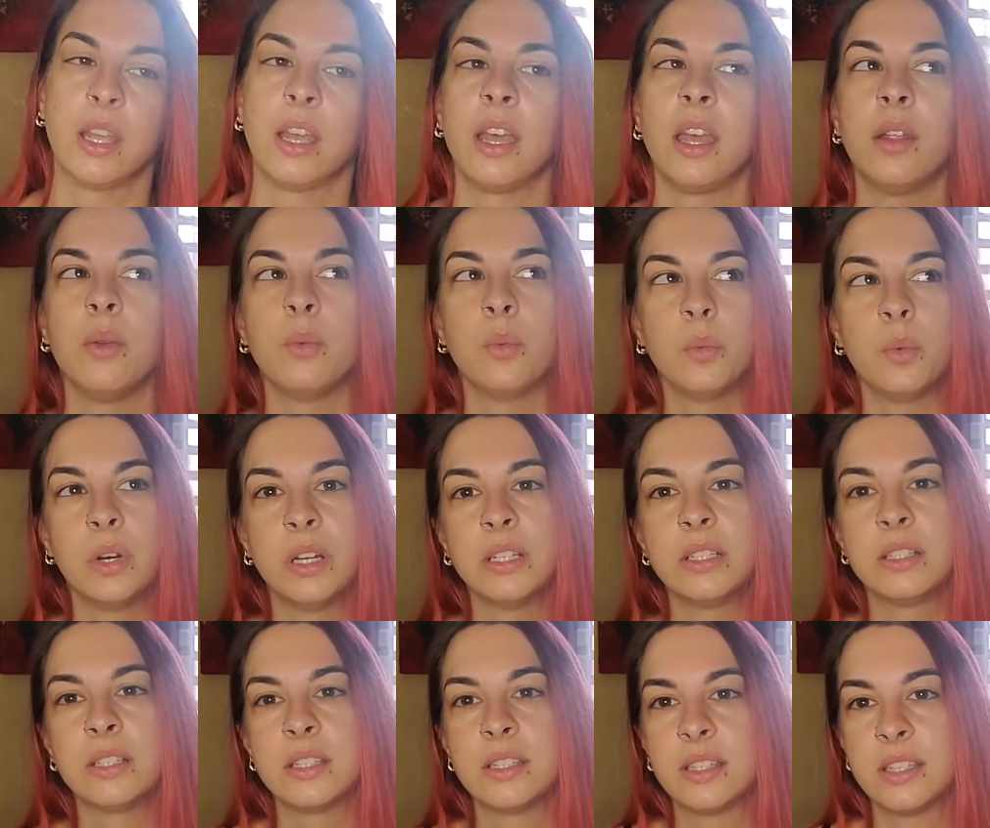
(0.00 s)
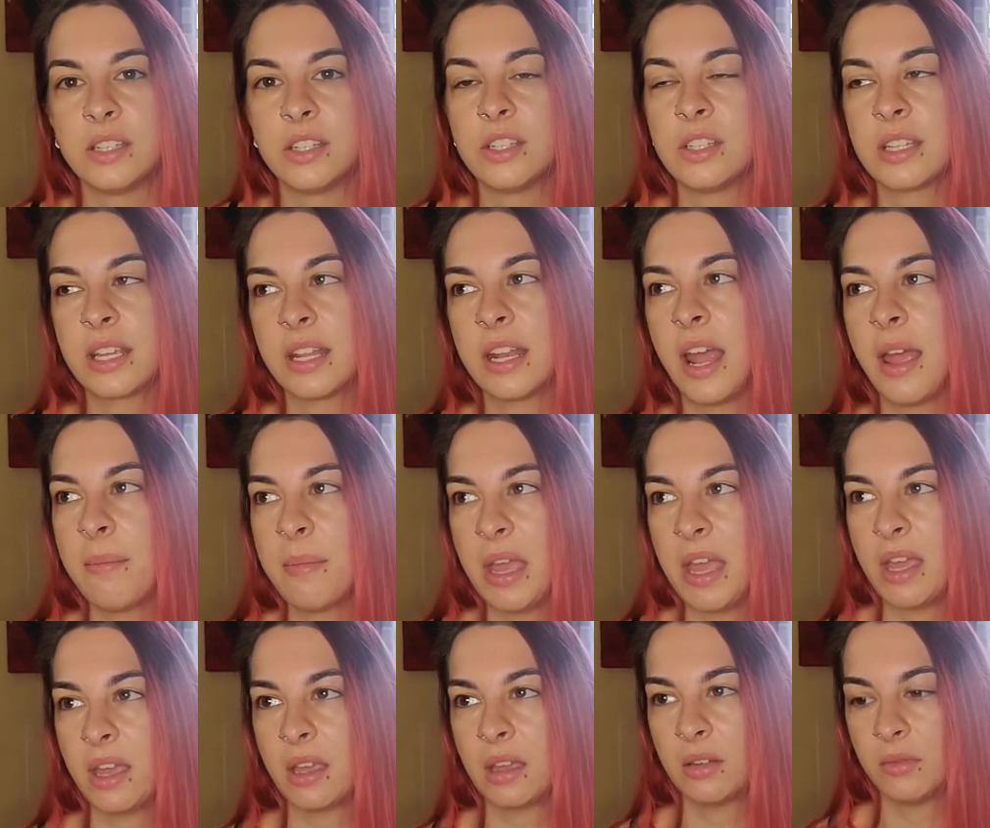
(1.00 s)
And what decisions can I
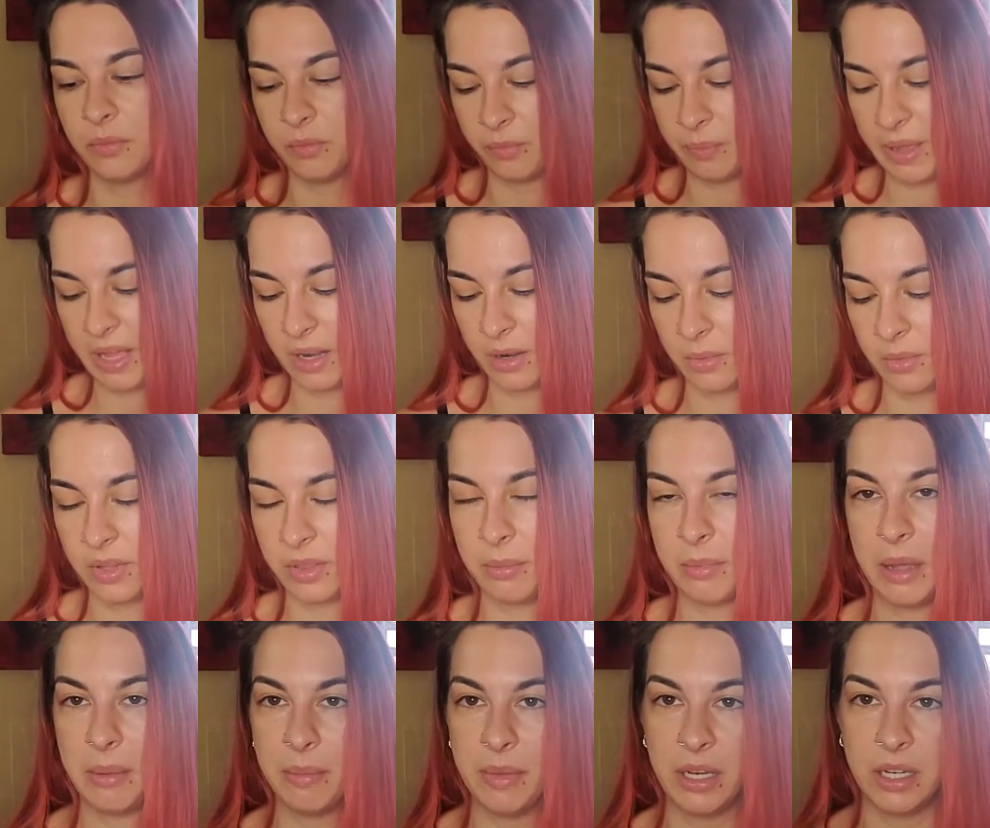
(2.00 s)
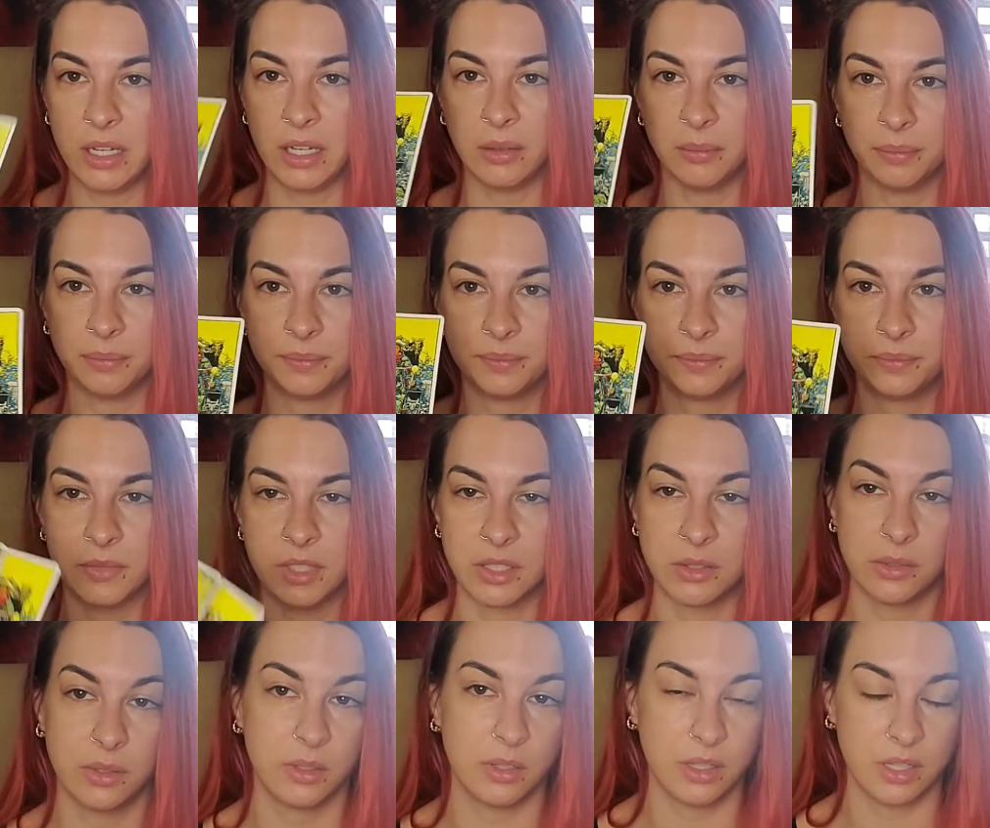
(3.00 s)
make better with my money? That's
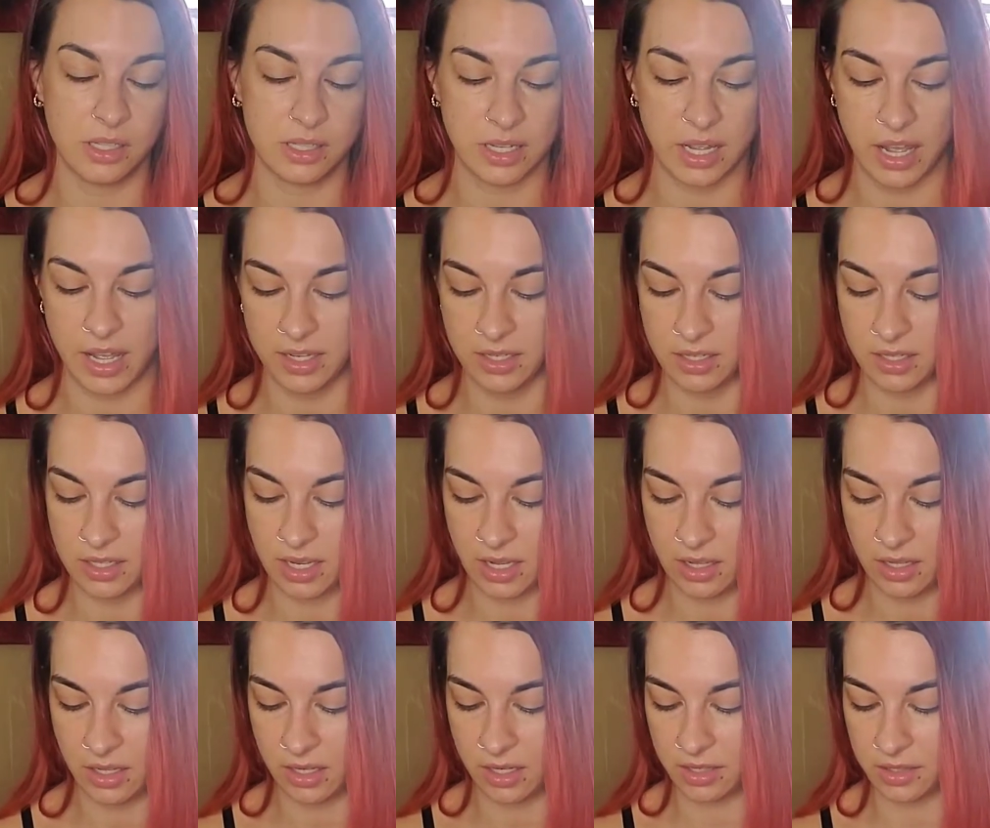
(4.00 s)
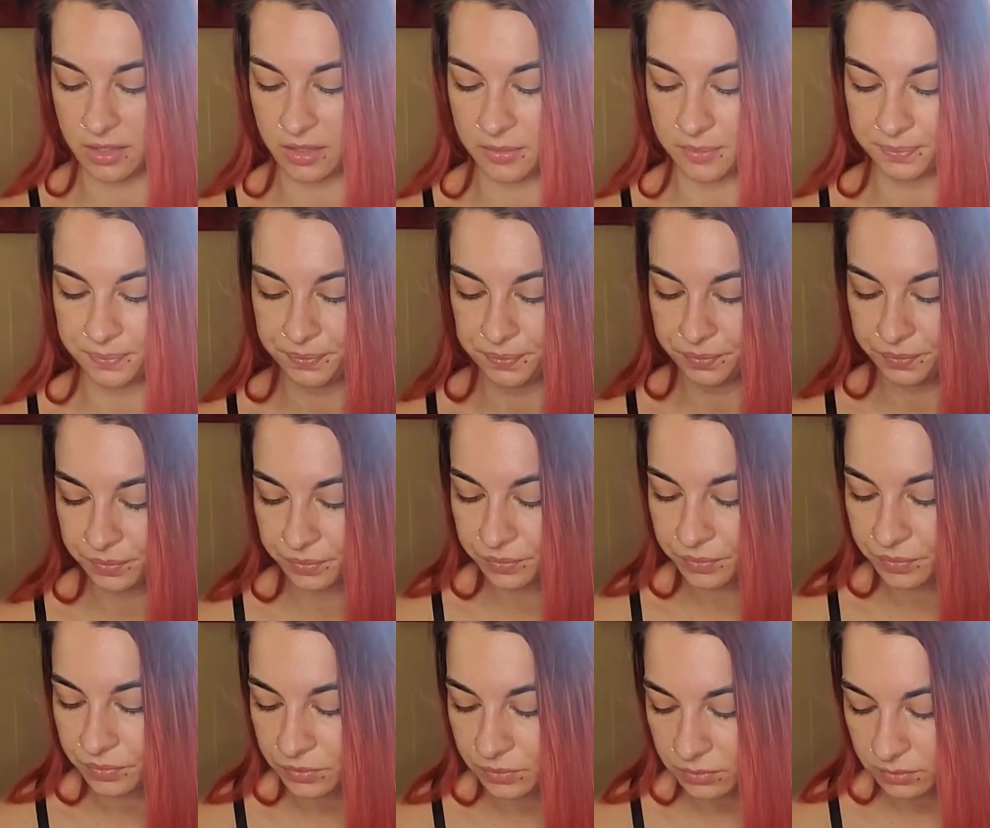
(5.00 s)
what these cards are telling us.
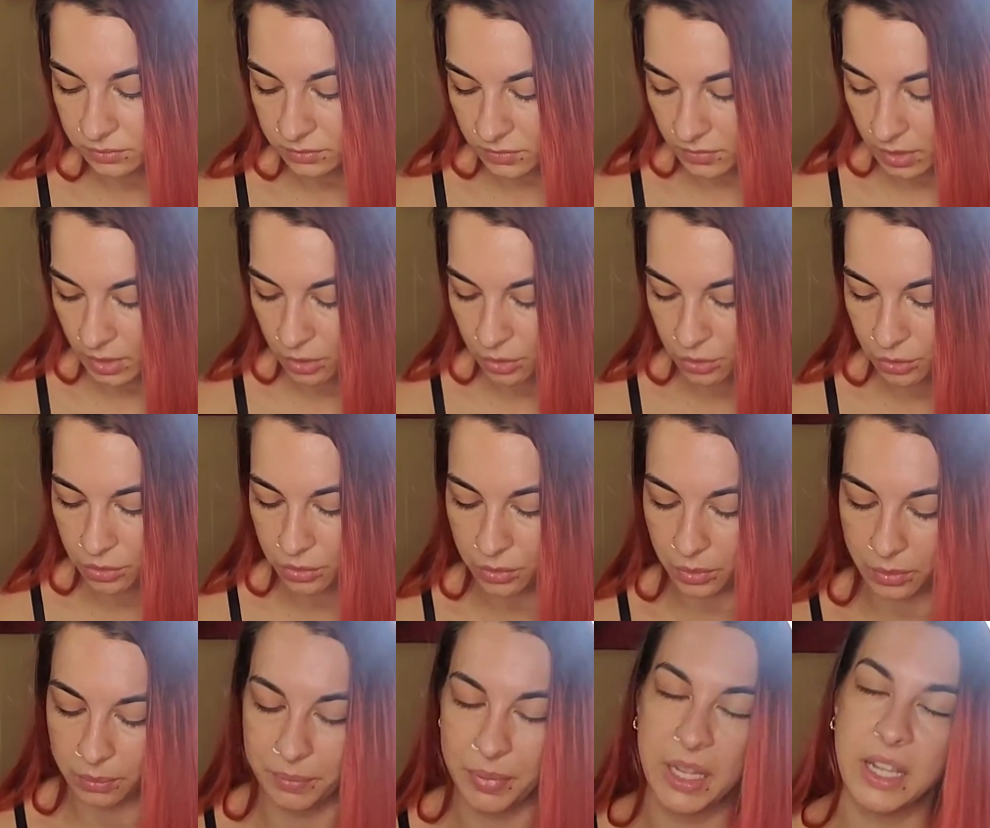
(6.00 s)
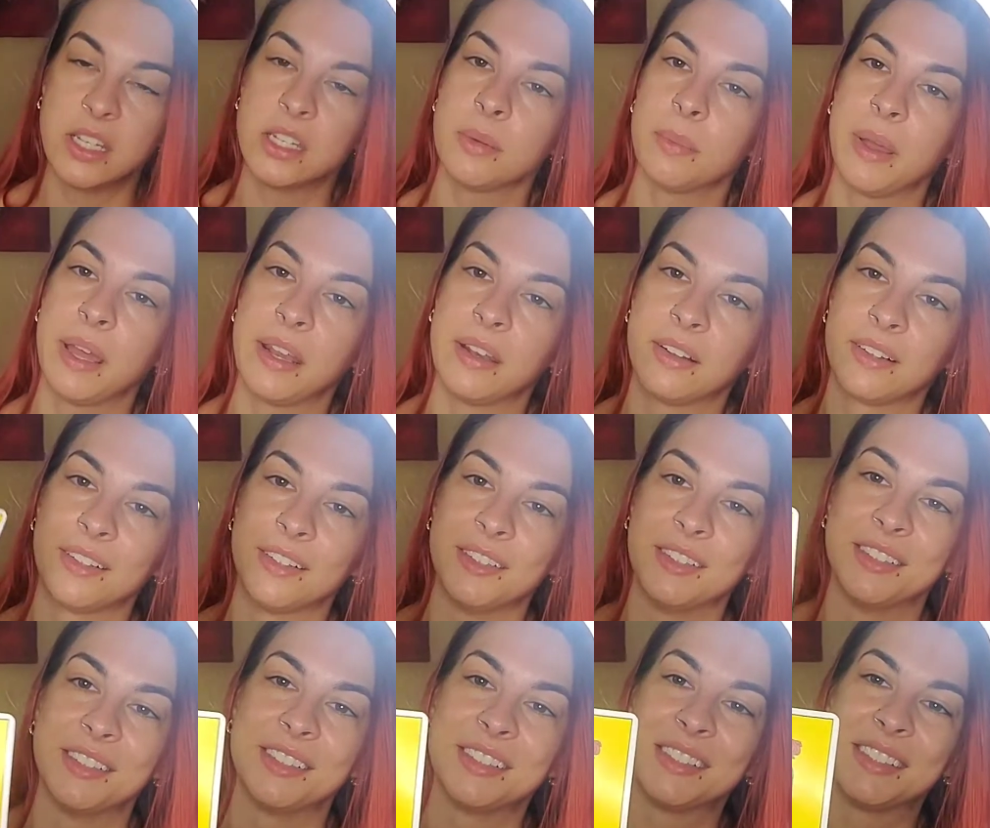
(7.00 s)
Ooh, Page of
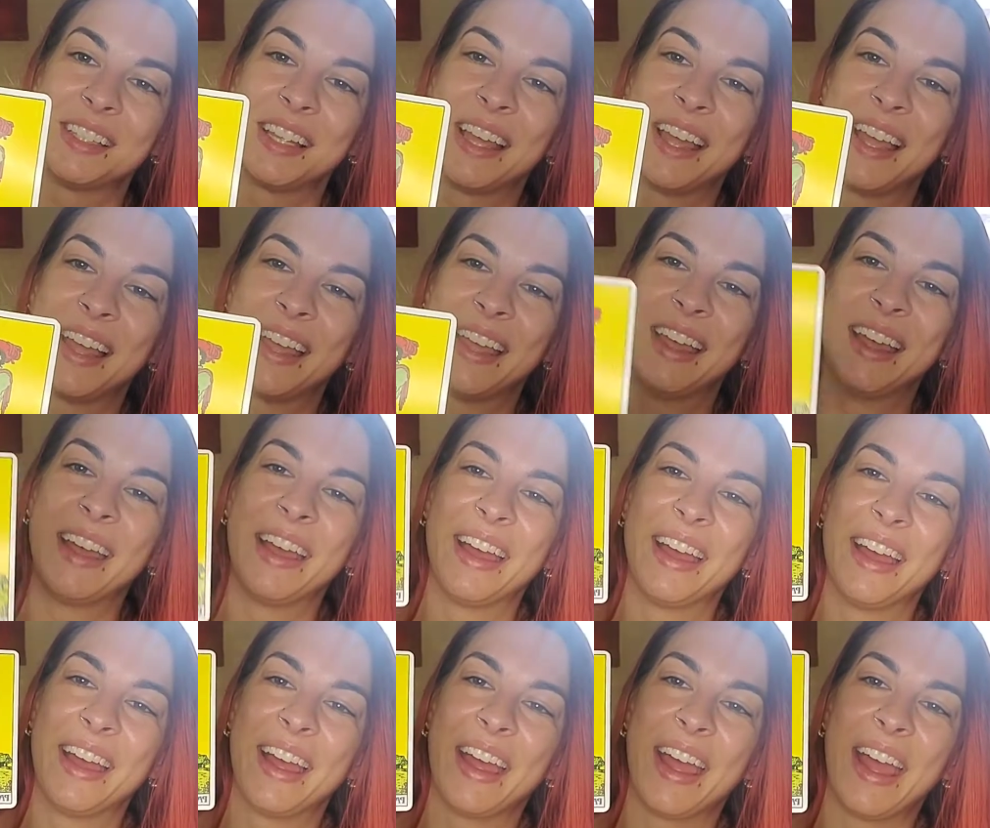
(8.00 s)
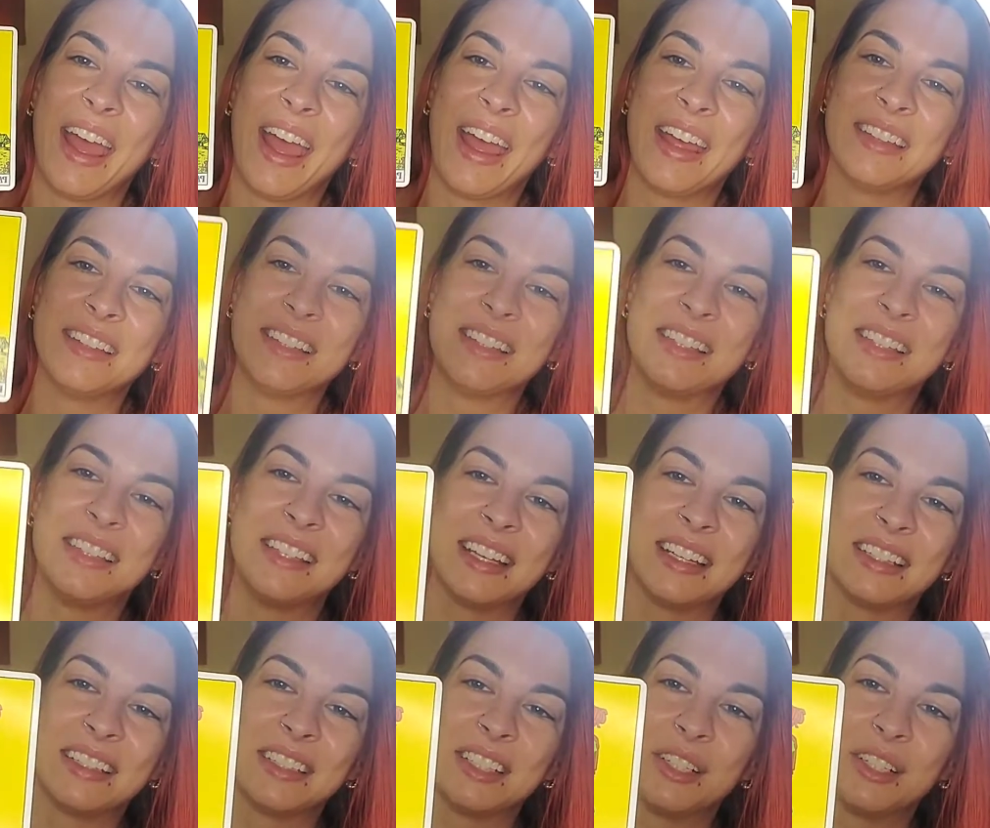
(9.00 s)
Pentacles and 6